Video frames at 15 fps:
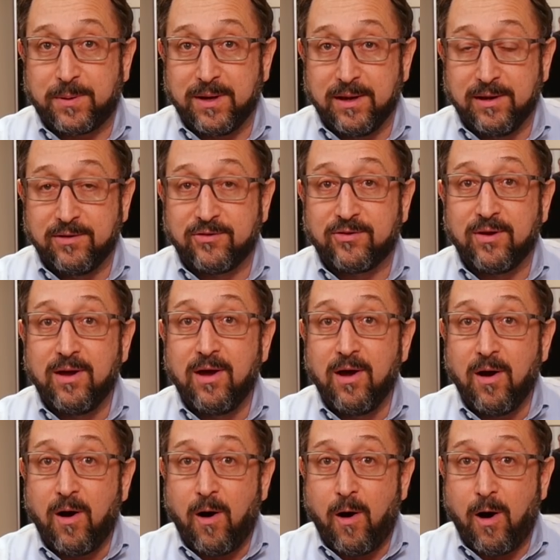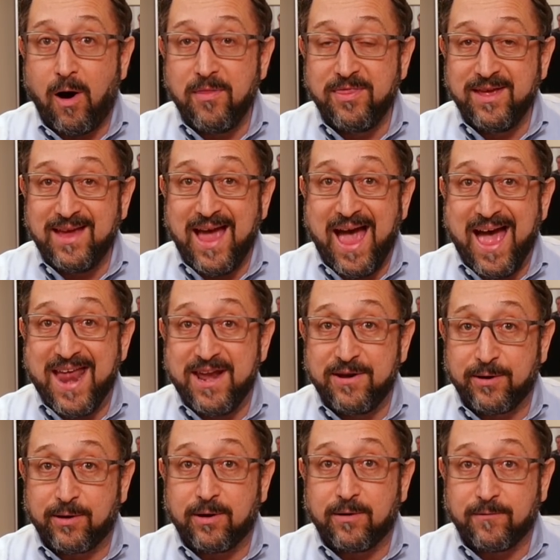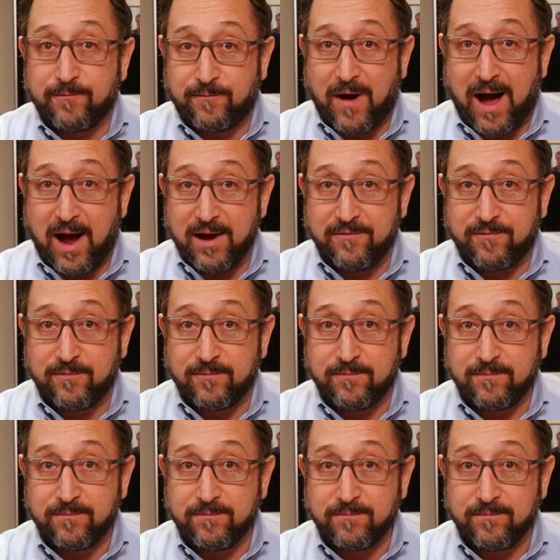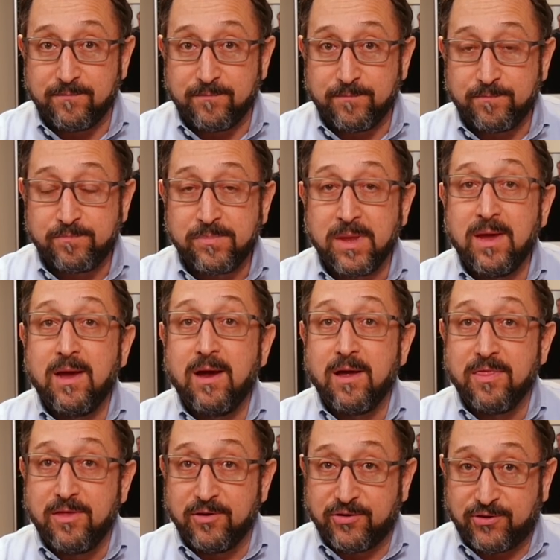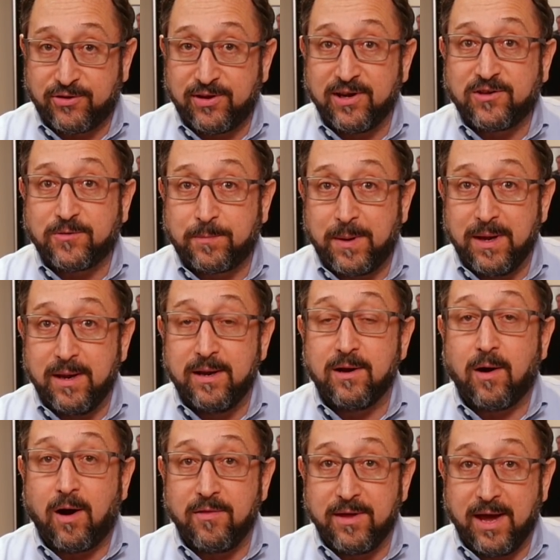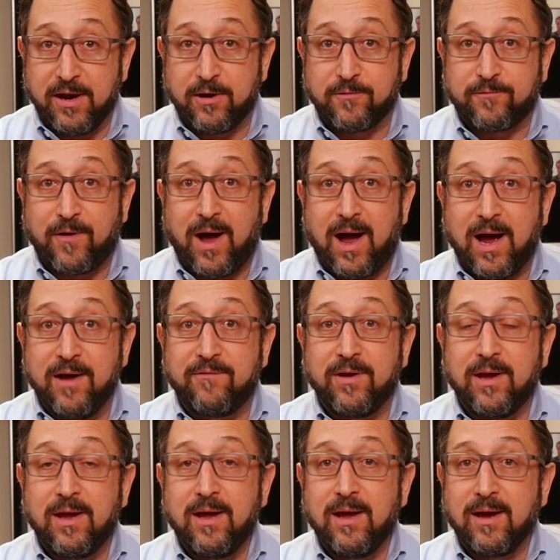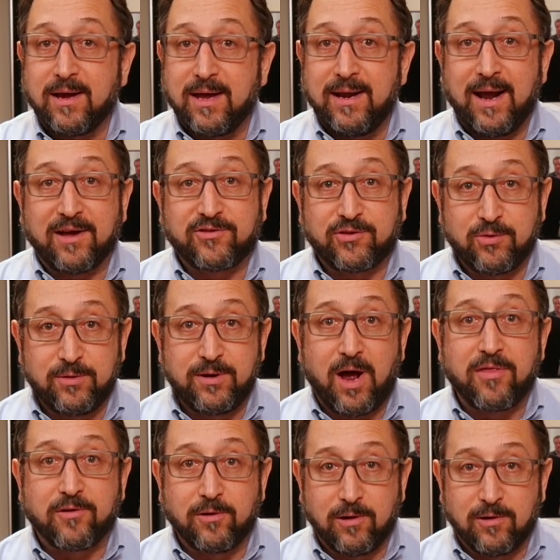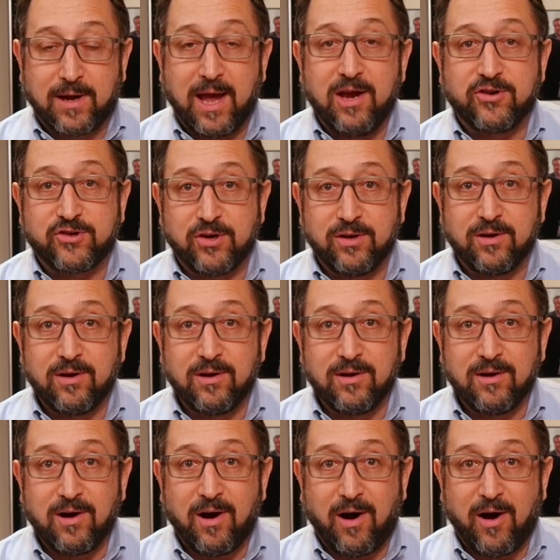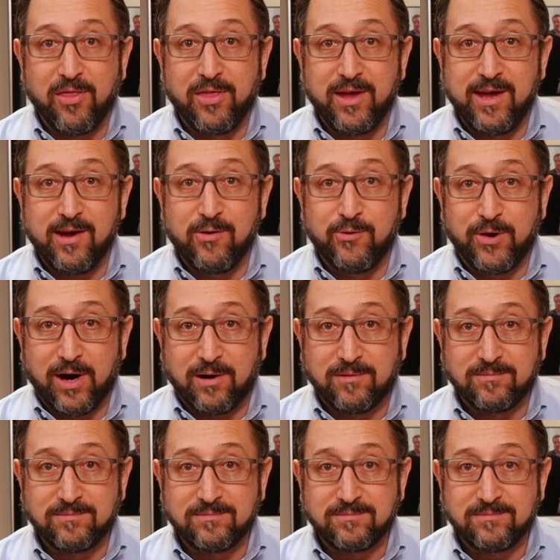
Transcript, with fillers: pins on the Ender 5. The 6-pin on the Ender 5 connects to another location on the UNO.